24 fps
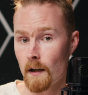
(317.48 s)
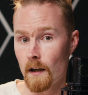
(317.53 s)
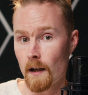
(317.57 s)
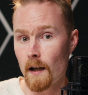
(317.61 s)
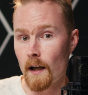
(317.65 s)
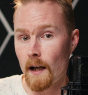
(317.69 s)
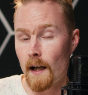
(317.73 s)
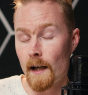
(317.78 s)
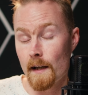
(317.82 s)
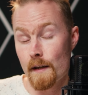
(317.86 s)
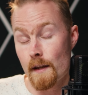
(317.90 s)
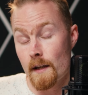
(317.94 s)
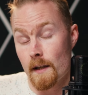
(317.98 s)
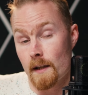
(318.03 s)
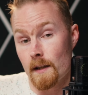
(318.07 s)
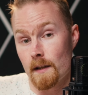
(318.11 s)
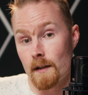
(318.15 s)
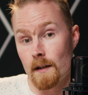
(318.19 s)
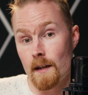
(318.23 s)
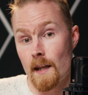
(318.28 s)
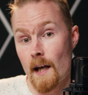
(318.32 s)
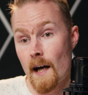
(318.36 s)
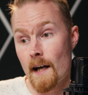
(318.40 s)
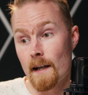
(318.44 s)
I think
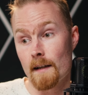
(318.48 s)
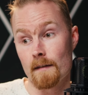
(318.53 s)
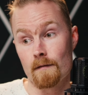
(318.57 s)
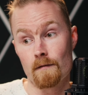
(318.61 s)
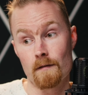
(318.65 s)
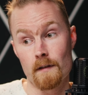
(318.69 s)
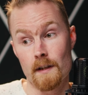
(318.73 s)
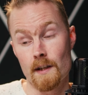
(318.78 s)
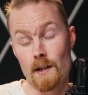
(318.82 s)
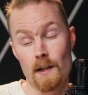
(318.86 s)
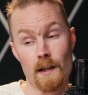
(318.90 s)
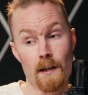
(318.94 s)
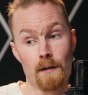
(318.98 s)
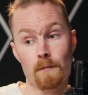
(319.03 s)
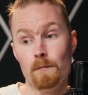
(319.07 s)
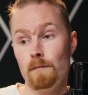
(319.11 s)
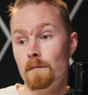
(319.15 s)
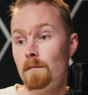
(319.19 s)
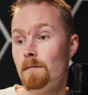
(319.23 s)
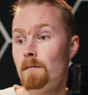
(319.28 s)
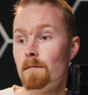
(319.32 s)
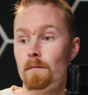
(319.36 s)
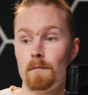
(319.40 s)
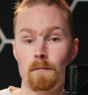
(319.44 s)
that,
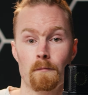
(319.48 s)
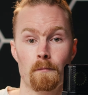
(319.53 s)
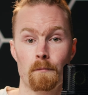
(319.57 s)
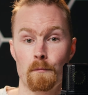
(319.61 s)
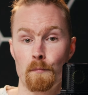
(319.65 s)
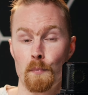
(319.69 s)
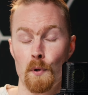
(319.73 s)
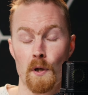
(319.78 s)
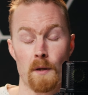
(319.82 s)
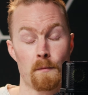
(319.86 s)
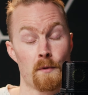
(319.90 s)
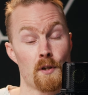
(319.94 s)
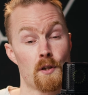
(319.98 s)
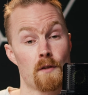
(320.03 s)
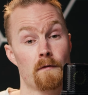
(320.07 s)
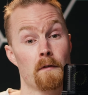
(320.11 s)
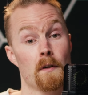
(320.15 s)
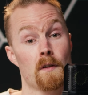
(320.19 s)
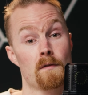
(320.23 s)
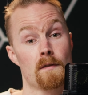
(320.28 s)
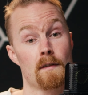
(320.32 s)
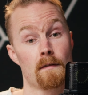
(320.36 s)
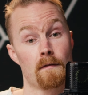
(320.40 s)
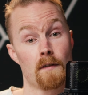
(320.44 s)
pretty much
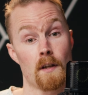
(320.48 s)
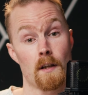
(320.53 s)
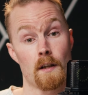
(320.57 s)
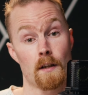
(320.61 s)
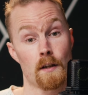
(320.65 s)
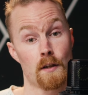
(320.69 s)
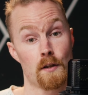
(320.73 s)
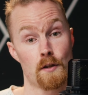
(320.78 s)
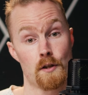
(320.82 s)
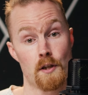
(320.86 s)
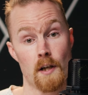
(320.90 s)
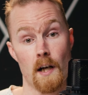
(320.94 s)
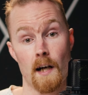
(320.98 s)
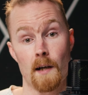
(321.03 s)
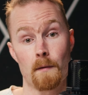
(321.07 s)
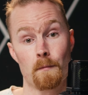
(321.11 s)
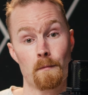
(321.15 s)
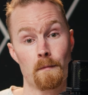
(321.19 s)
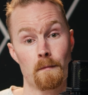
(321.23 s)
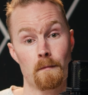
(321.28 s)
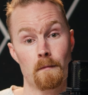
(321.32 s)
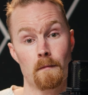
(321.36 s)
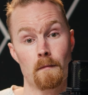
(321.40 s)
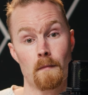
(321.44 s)
phones have done a good job
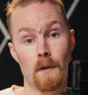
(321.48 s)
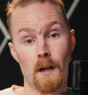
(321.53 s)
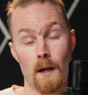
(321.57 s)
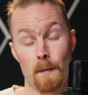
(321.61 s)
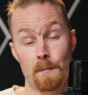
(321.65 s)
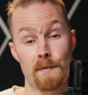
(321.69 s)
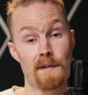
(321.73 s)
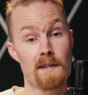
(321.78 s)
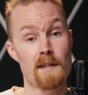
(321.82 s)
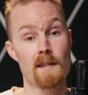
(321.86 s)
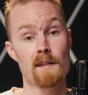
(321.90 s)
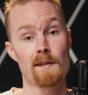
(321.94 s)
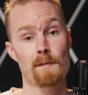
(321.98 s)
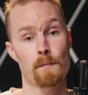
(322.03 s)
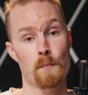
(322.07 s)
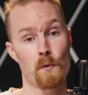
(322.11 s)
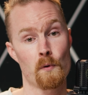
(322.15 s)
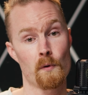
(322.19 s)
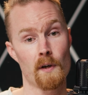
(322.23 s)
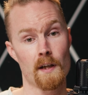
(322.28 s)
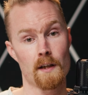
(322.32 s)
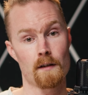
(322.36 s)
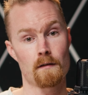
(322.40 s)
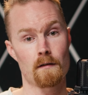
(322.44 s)
up to this
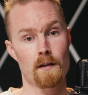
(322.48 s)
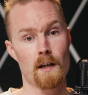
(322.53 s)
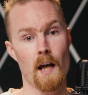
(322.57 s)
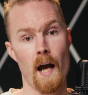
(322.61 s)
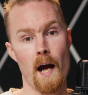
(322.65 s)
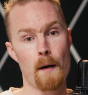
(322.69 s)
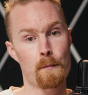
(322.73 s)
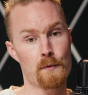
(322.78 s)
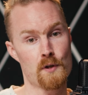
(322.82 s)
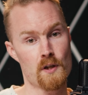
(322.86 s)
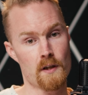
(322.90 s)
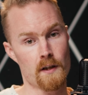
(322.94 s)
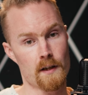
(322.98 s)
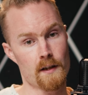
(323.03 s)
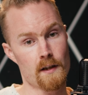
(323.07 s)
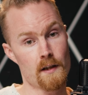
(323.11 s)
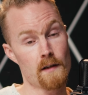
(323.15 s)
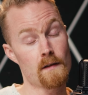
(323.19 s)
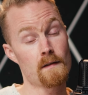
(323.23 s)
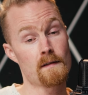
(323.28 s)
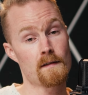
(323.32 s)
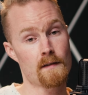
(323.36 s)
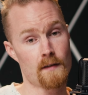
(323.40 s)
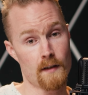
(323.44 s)
point capturing
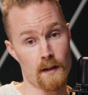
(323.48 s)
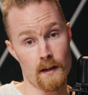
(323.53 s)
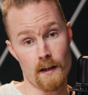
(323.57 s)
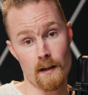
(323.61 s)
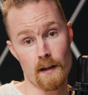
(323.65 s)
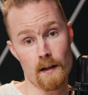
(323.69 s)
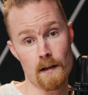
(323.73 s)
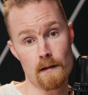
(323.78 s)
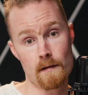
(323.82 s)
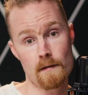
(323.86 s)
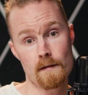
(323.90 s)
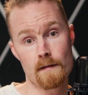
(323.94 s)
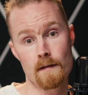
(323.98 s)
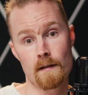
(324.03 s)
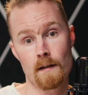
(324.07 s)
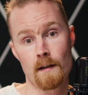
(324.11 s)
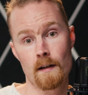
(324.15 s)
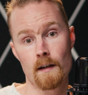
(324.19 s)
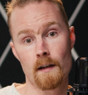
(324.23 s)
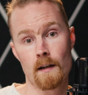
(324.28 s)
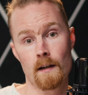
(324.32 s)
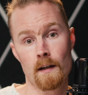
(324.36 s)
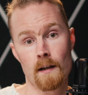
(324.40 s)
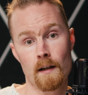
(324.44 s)
those scenarios.
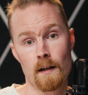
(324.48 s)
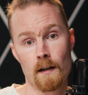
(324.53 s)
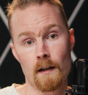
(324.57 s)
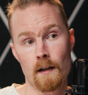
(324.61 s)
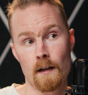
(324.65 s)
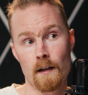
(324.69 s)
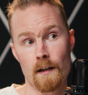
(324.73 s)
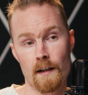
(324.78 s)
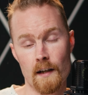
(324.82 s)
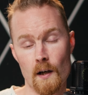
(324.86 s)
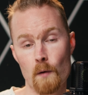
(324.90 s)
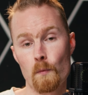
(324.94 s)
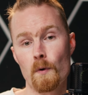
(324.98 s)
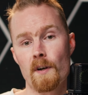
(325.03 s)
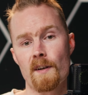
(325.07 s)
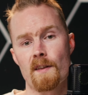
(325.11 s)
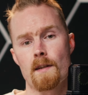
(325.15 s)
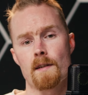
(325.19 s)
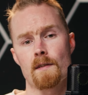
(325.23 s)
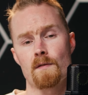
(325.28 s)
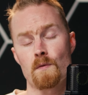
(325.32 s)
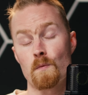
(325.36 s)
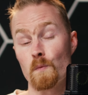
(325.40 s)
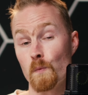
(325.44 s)
Now, where
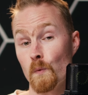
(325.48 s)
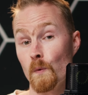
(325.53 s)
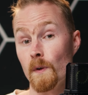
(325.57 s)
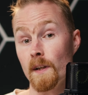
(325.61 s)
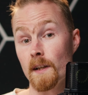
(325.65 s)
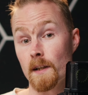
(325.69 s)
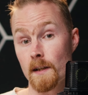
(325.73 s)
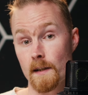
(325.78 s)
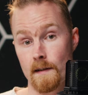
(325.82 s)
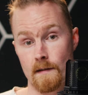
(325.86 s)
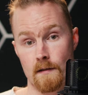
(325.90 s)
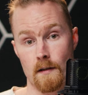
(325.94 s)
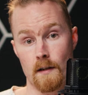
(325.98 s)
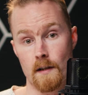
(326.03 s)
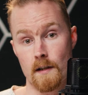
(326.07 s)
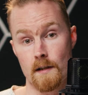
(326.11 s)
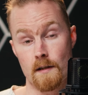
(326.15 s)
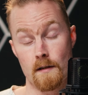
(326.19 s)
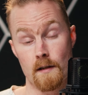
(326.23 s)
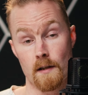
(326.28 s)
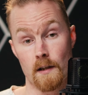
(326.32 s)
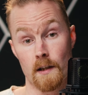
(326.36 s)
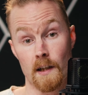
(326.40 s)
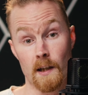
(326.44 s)
this really started
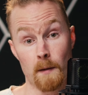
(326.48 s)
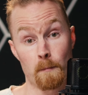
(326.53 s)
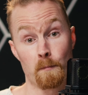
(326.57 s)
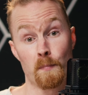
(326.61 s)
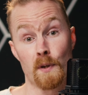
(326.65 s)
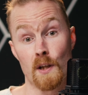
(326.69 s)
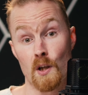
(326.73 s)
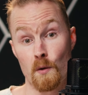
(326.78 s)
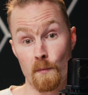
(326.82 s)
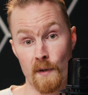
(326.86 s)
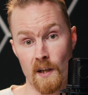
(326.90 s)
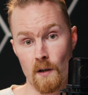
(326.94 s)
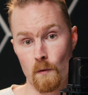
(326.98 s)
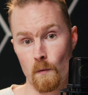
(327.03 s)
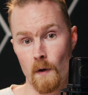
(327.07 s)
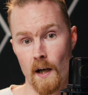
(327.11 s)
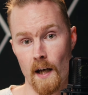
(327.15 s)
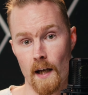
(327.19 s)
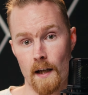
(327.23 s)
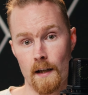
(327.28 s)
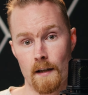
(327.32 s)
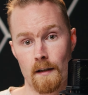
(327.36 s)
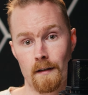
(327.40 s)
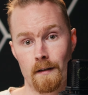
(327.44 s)
to blow me
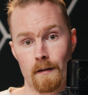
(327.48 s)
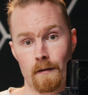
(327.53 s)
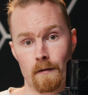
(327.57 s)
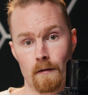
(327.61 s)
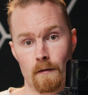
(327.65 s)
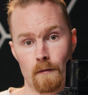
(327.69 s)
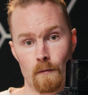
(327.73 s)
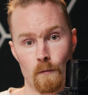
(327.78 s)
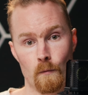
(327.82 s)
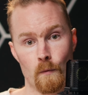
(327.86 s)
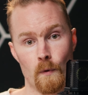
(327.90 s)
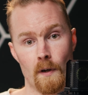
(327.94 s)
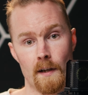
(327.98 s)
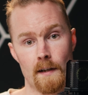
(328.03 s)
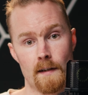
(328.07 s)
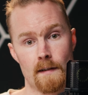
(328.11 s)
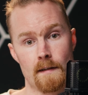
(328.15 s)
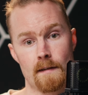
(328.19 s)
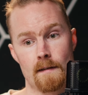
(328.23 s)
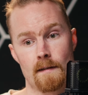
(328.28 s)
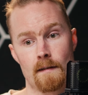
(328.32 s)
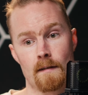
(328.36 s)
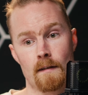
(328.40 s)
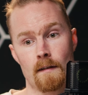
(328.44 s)
away
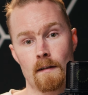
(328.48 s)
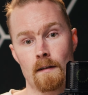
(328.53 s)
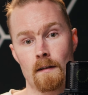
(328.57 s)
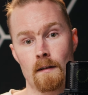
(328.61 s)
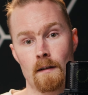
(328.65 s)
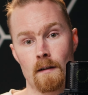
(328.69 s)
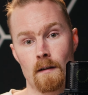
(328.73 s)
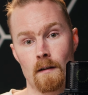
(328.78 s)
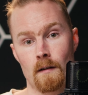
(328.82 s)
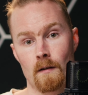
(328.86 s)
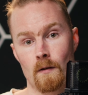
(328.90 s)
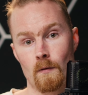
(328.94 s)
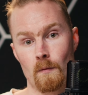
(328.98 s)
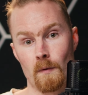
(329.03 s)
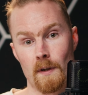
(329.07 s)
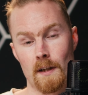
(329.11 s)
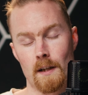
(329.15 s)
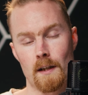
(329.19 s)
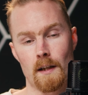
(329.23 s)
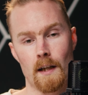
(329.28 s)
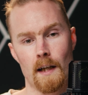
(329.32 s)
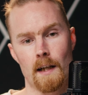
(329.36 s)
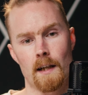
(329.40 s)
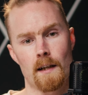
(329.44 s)
was when the
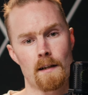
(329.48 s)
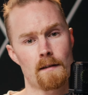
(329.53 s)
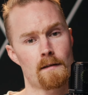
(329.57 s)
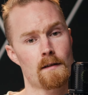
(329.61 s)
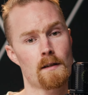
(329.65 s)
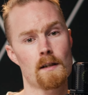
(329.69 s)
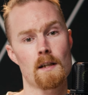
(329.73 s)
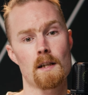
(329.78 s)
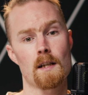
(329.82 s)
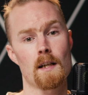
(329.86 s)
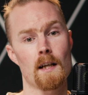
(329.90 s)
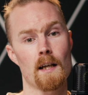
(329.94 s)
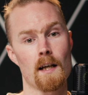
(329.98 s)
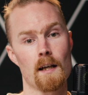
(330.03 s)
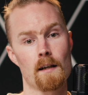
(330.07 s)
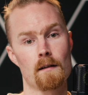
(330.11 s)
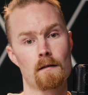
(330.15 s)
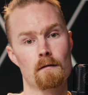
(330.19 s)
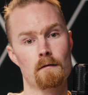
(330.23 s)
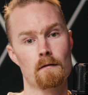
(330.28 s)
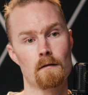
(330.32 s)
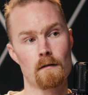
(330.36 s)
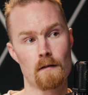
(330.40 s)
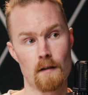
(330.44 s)
lighting started to get
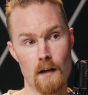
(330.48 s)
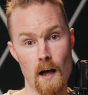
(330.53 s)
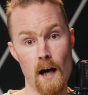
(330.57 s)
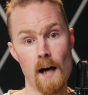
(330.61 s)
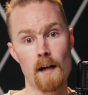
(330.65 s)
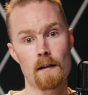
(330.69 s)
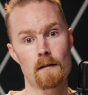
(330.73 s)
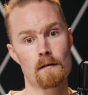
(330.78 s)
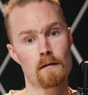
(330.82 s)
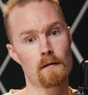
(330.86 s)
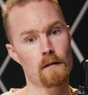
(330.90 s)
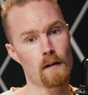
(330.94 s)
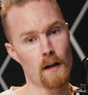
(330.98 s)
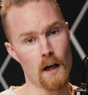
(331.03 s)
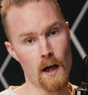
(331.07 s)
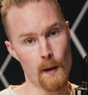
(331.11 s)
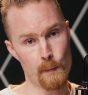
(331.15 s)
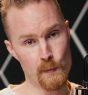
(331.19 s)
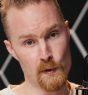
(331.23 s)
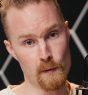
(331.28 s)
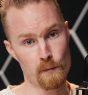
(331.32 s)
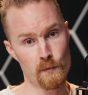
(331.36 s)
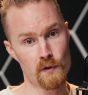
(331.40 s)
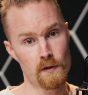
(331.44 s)
not
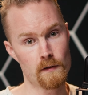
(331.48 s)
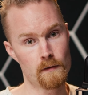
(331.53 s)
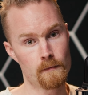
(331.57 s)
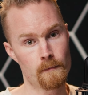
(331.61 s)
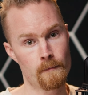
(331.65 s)
optimal.